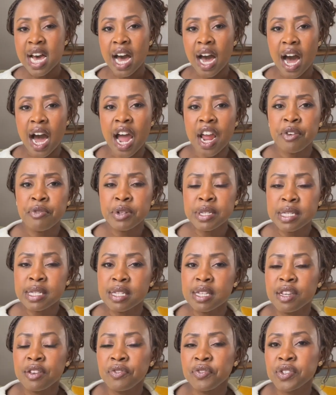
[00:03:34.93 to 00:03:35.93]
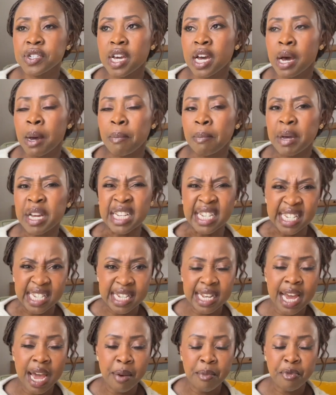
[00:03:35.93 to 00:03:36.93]
I received a
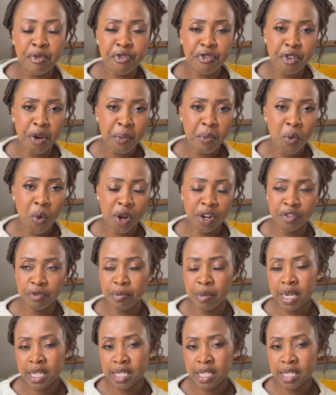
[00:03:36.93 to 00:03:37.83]
DM from one of my